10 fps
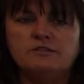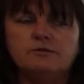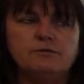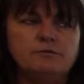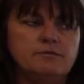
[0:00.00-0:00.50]

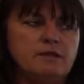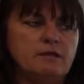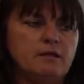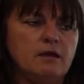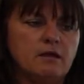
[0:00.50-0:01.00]
to
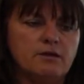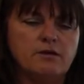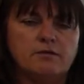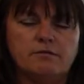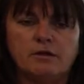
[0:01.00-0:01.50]
the
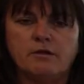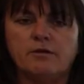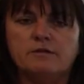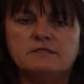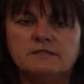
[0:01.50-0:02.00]

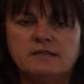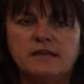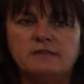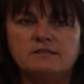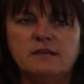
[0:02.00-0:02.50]
current
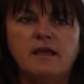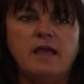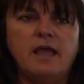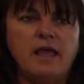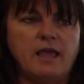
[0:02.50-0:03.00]
state
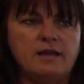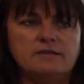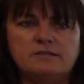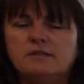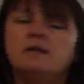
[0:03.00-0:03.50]

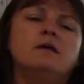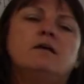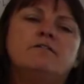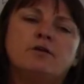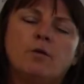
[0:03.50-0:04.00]
and
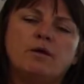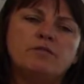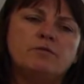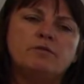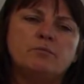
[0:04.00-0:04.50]
going
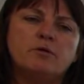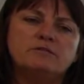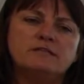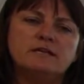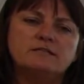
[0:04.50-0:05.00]
through the
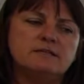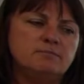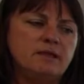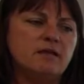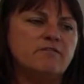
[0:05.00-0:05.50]
process,
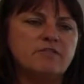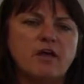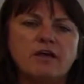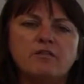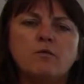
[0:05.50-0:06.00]
being a
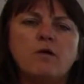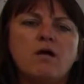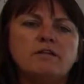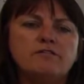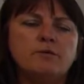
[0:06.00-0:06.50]
fly on the
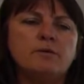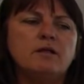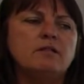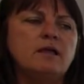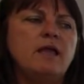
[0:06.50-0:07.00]
wall, if you
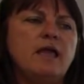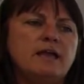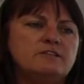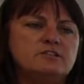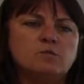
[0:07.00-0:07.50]
will,
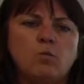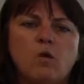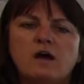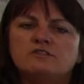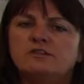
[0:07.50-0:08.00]
and just
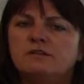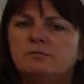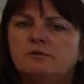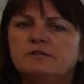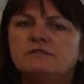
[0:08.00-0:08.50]
watching the
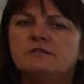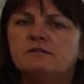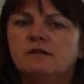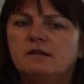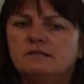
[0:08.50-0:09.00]

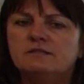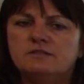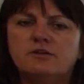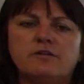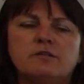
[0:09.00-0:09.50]
person
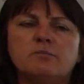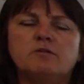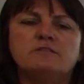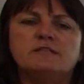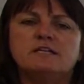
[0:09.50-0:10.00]
start the
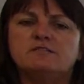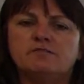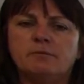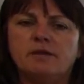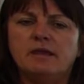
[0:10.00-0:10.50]
process
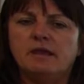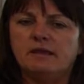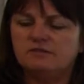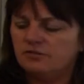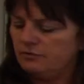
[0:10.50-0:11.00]
from
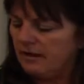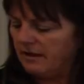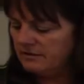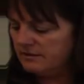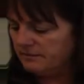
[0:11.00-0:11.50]
beginning to
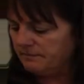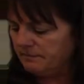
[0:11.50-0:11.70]
end.